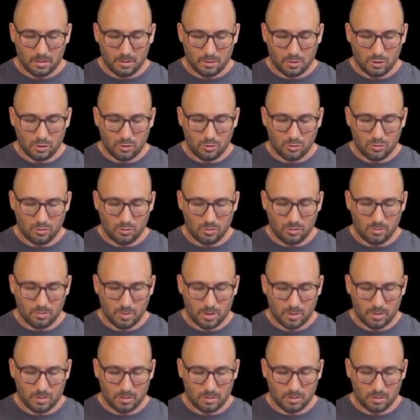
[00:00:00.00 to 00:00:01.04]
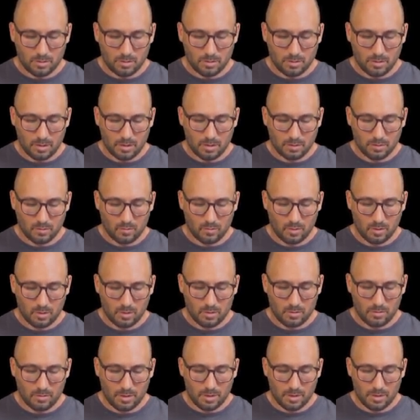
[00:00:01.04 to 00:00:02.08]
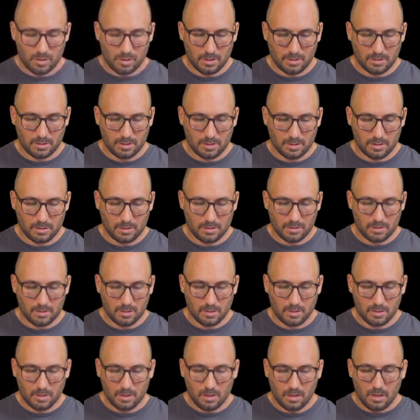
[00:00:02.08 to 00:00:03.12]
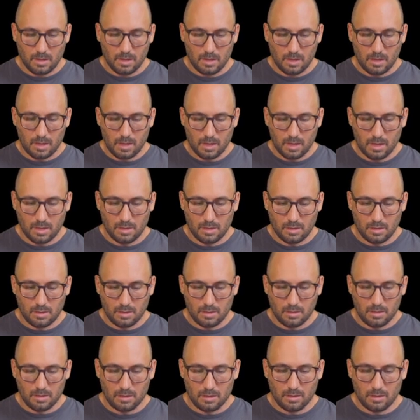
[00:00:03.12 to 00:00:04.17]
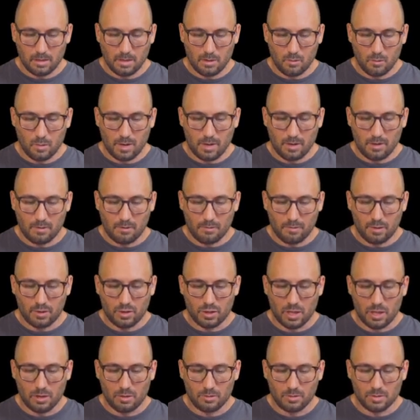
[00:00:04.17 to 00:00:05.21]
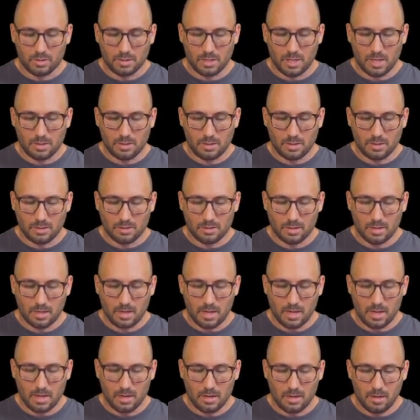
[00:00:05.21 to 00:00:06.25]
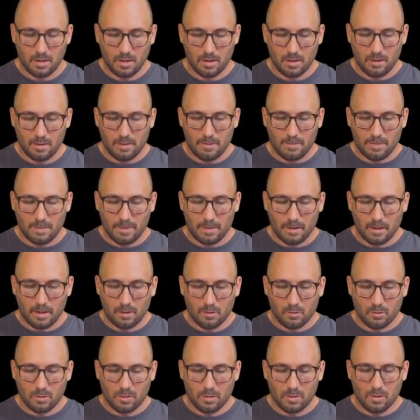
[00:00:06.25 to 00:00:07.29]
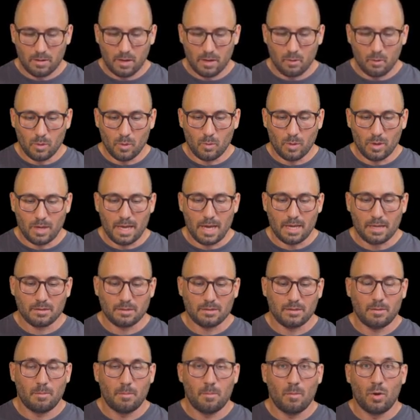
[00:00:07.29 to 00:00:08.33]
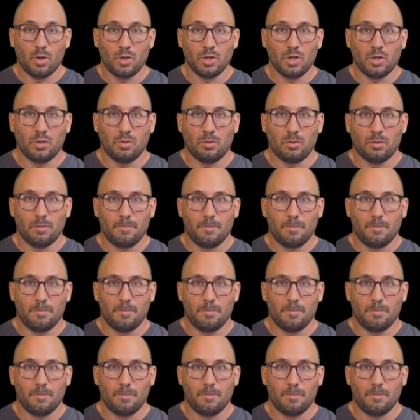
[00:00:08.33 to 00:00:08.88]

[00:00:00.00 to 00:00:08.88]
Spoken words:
2, because test 1 already exists. And here we have the general settings again. And now we want to add some module.